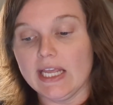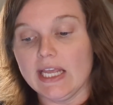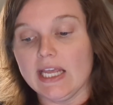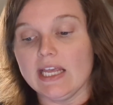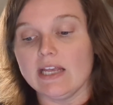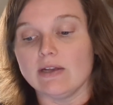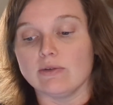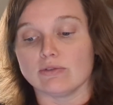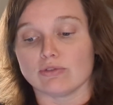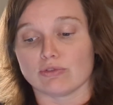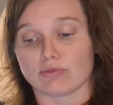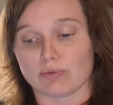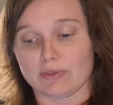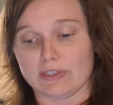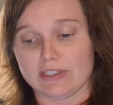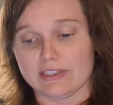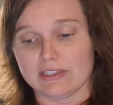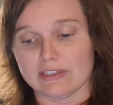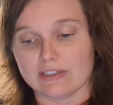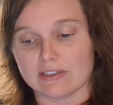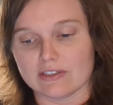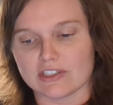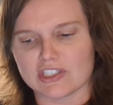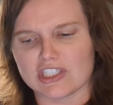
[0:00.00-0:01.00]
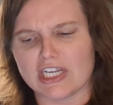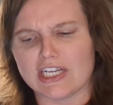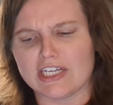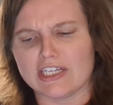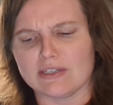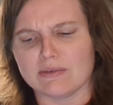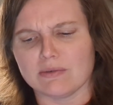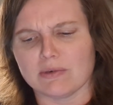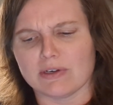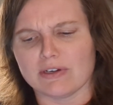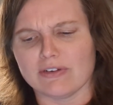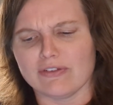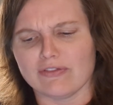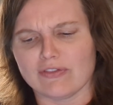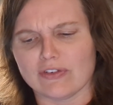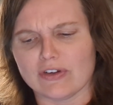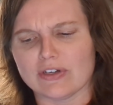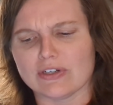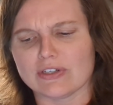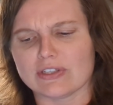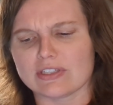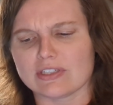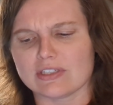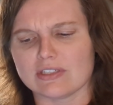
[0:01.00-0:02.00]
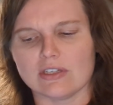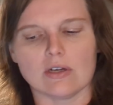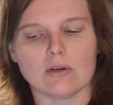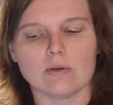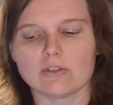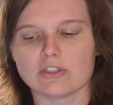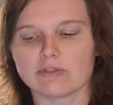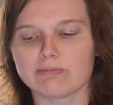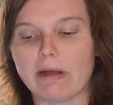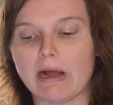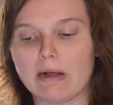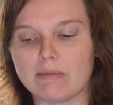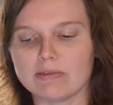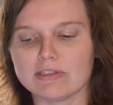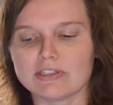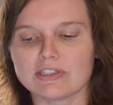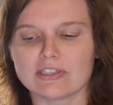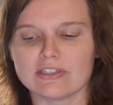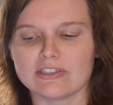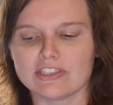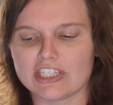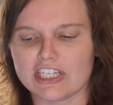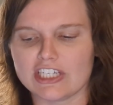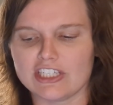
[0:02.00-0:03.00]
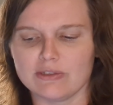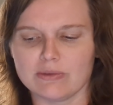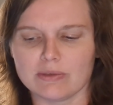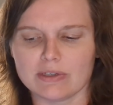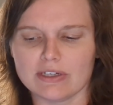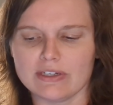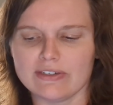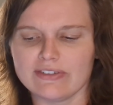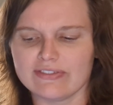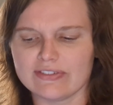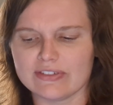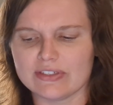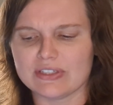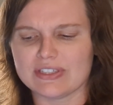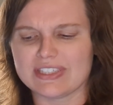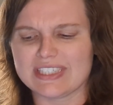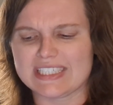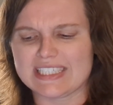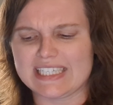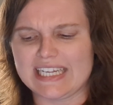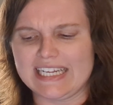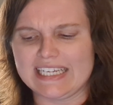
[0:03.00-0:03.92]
It was written on January 1st, no, it was published on January 1st,